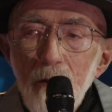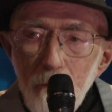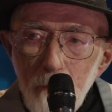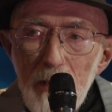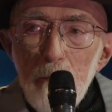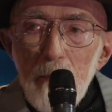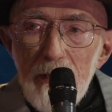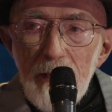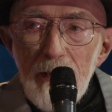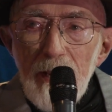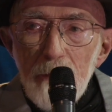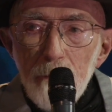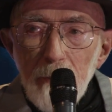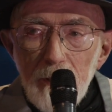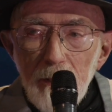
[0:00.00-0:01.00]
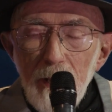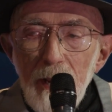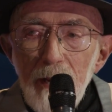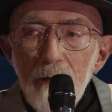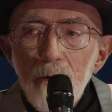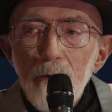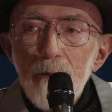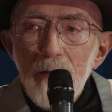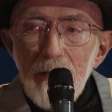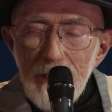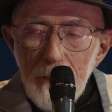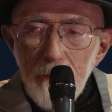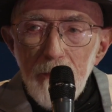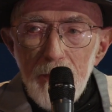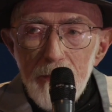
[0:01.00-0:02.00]
we began with LIGO to
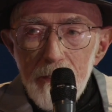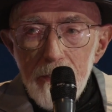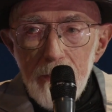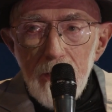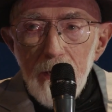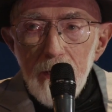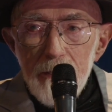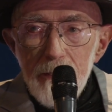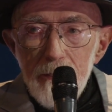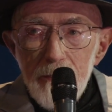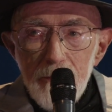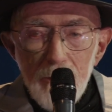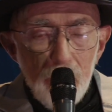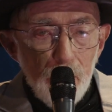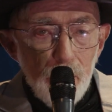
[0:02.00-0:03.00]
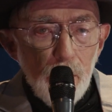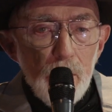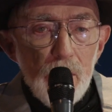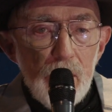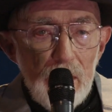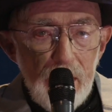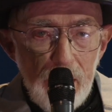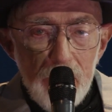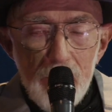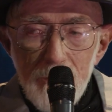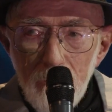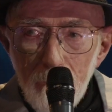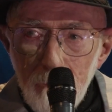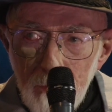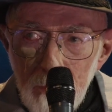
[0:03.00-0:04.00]
get these tests. So the first test
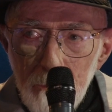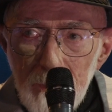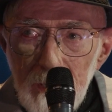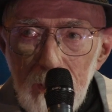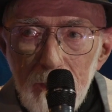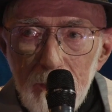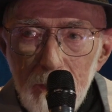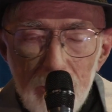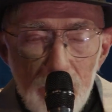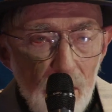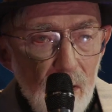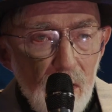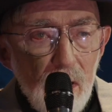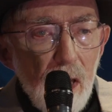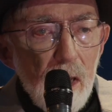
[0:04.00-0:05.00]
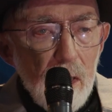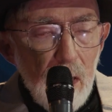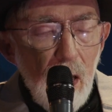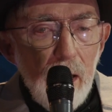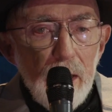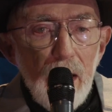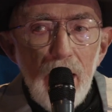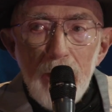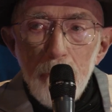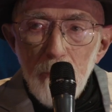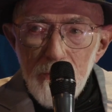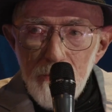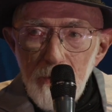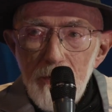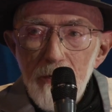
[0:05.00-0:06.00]
of the uniqueness, not high
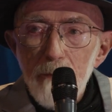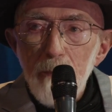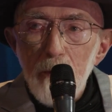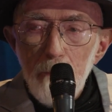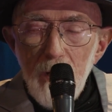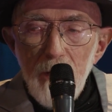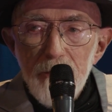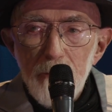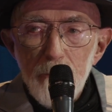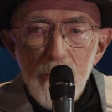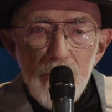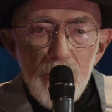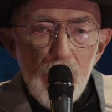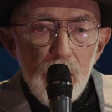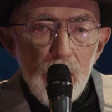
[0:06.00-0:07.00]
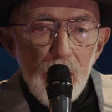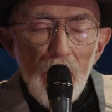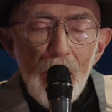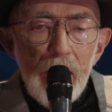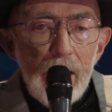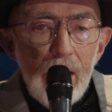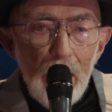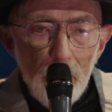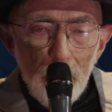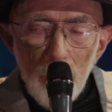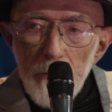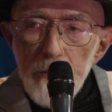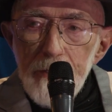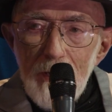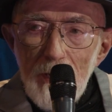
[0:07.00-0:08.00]
precision, but moderate precision.
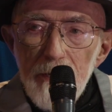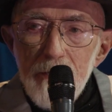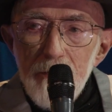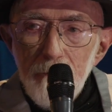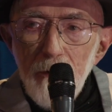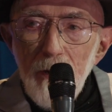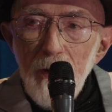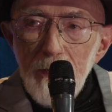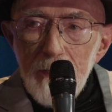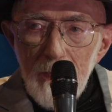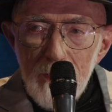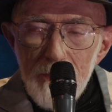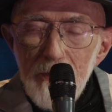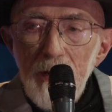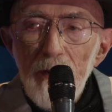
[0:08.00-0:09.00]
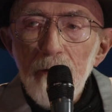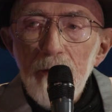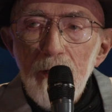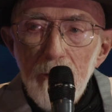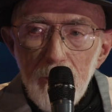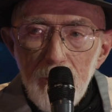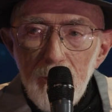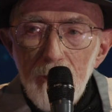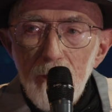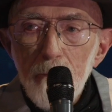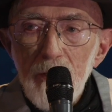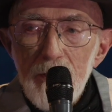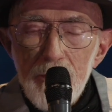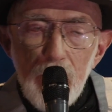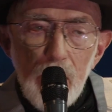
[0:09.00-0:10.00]
First test of Hawking's area theorem,
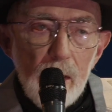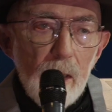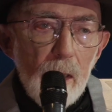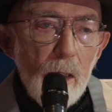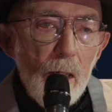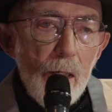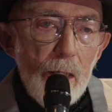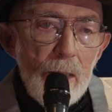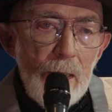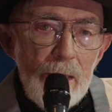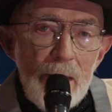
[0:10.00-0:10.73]
the second law.